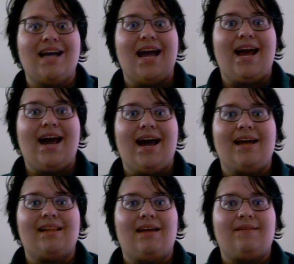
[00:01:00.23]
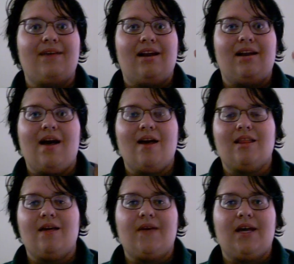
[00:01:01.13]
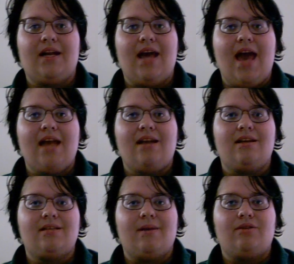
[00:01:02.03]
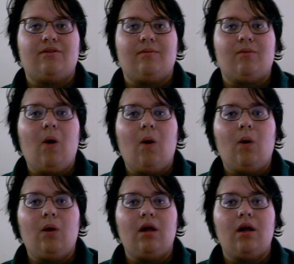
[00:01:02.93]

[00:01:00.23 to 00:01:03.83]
I love it. I love it. Edna is my dream role,